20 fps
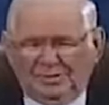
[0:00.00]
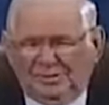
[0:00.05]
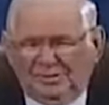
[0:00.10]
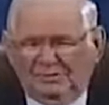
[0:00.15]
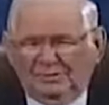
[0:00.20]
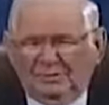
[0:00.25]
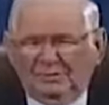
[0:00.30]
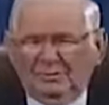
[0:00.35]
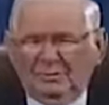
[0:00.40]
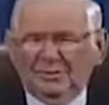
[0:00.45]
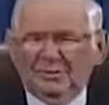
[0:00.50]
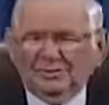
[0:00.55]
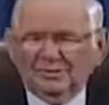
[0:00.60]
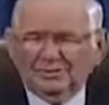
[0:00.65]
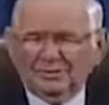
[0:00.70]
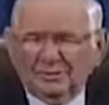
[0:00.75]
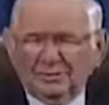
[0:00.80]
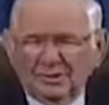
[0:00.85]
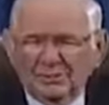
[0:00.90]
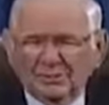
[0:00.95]
We can do away
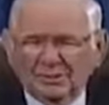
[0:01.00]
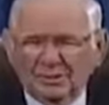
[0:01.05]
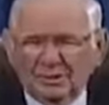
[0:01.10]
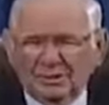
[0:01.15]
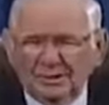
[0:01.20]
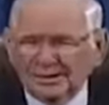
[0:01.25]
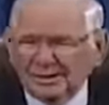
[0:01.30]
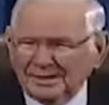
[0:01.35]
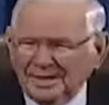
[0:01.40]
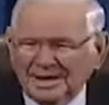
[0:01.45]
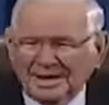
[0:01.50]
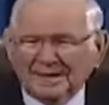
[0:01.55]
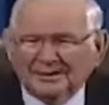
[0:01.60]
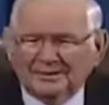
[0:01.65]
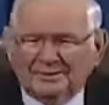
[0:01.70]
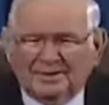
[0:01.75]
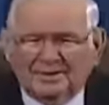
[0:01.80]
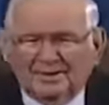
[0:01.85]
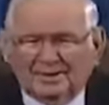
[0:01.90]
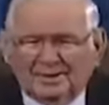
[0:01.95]
with the number and the
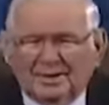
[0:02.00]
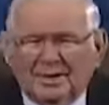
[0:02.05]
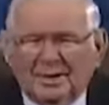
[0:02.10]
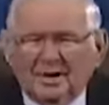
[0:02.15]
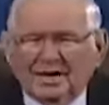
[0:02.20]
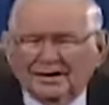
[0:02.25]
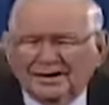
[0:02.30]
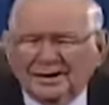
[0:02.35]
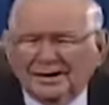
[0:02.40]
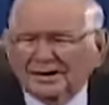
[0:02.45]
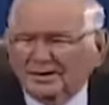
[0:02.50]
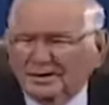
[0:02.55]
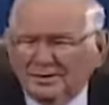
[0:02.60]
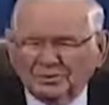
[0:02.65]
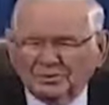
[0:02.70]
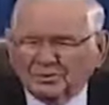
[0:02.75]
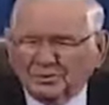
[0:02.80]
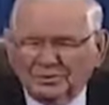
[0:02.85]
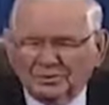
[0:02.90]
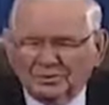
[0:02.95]
address. Why? God
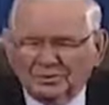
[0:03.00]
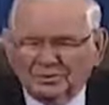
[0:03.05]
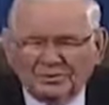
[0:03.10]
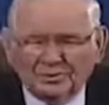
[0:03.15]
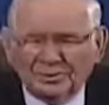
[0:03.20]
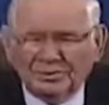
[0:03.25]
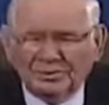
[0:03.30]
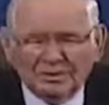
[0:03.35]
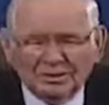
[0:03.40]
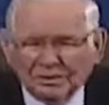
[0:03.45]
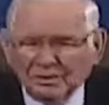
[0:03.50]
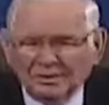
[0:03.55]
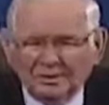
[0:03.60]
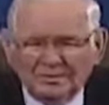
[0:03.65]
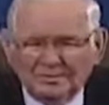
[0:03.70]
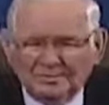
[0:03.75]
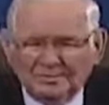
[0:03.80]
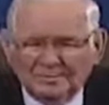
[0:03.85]
knows what you're thinking.